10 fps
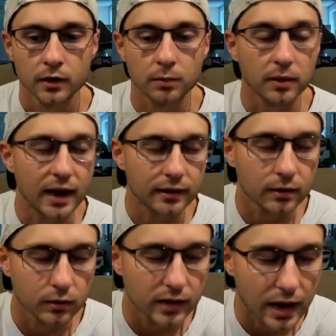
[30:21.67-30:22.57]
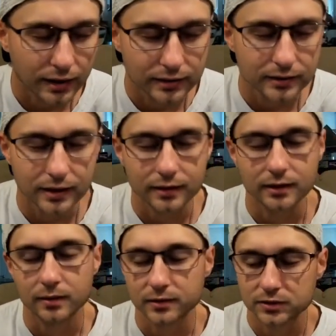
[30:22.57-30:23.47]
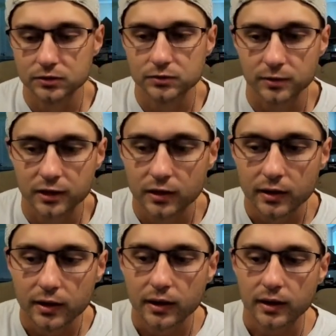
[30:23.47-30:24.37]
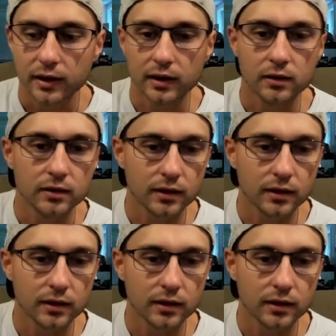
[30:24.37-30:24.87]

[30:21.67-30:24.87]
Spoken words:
or blackandgoldhockey.com, excuse me. And